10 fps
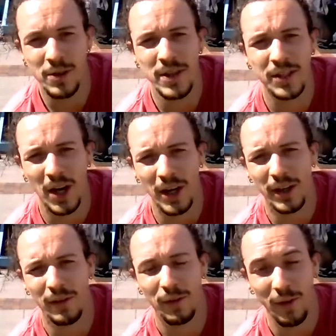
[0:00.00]
do this on
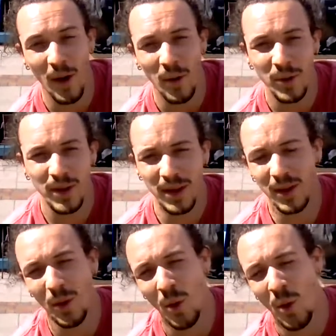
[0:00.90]
a phone
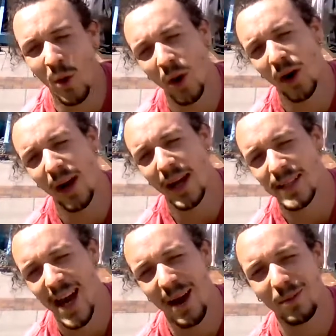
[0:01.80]
or a
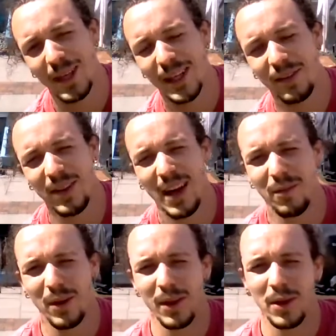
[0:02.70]
tablet. If you
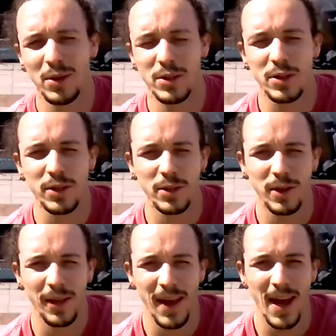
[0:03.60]
have one of those, you could do
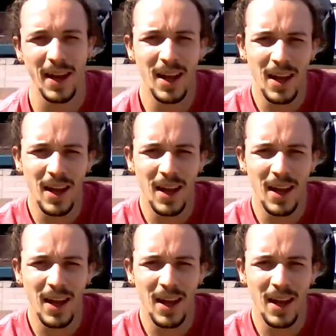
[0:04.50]
it on that.